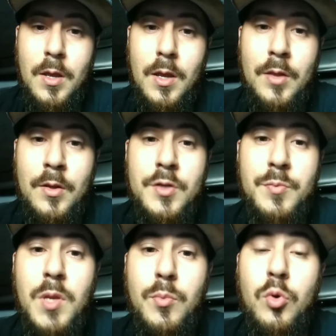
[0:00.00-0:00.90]
and there's
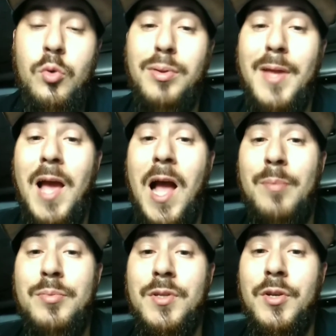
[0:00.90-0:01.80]
people who play
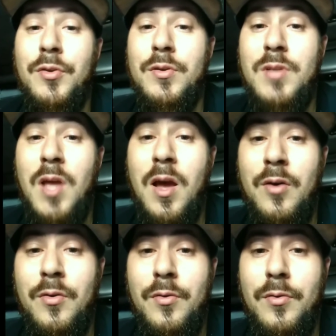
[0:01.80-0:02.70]
opposite of your
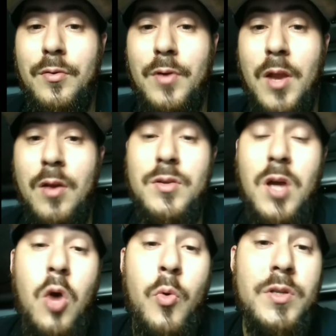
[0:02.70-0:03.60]
style, and there's
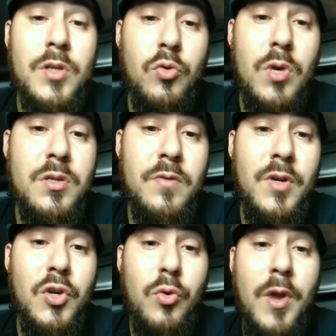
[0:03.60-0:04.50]
always aggressive
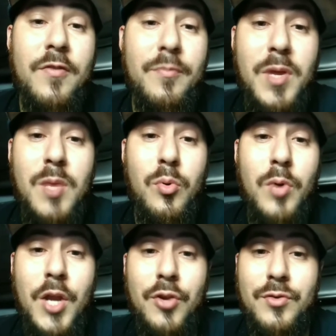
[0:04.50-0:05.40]
and creative people
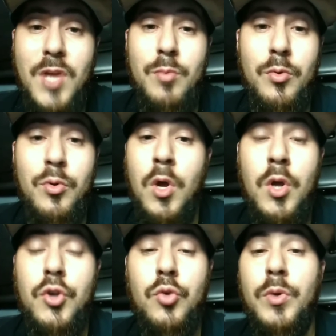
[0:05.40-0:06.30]
at your table,
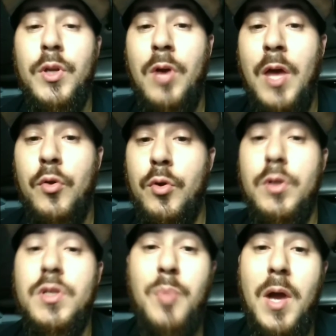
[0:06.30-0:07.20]
you really don't have no
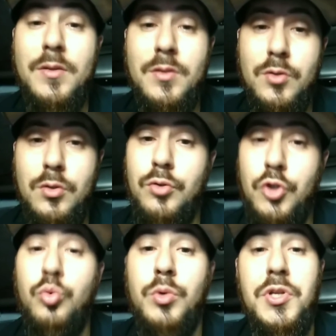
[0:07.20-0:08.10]
good spots, so
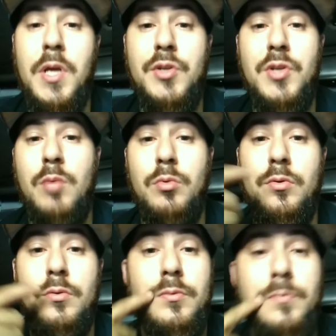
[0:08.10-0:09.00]
you would change table.